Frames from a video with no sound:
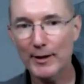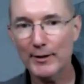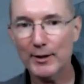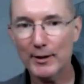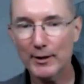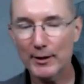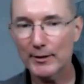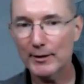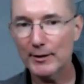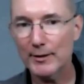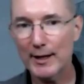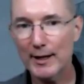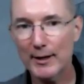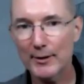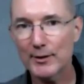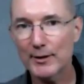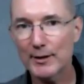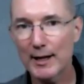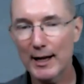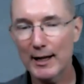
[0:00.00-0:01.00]
That's
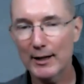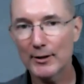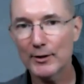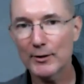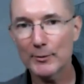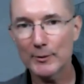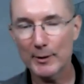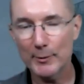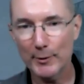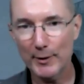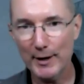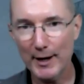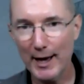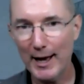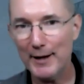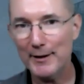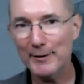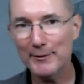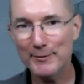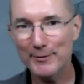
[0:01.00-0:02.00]
$100,000 we would
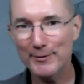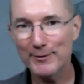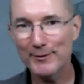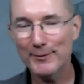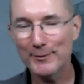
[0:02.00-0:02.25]
not have